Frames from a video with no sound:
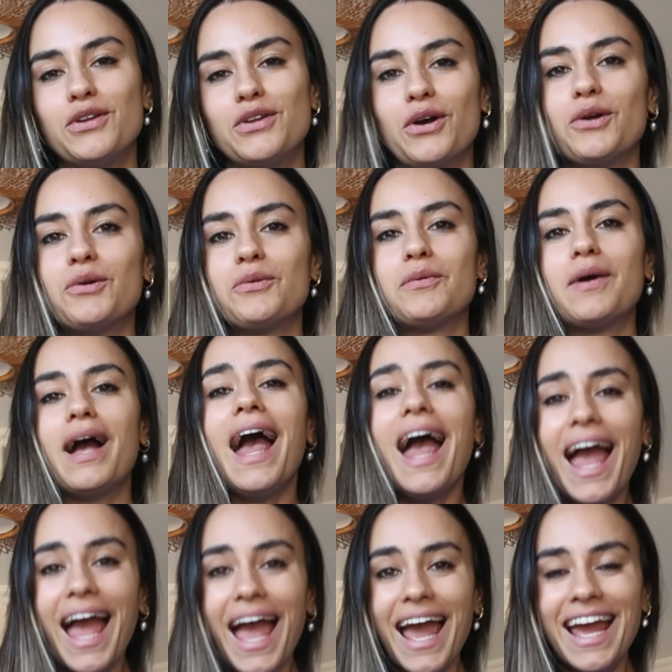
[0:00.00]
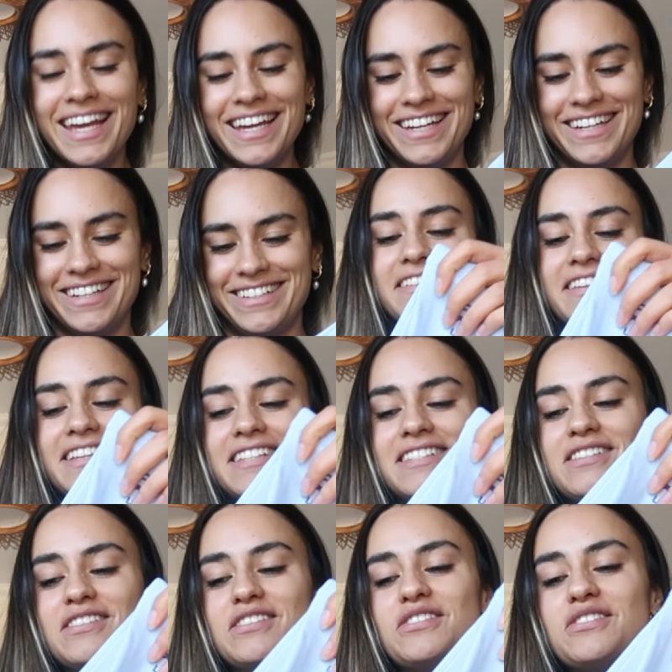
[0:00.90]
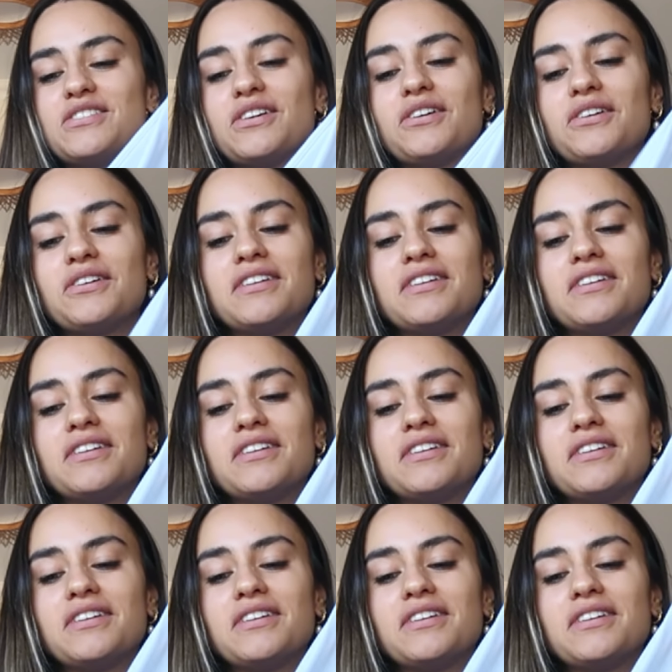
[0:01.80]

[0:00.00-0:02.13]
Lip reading: No. Oh, these are so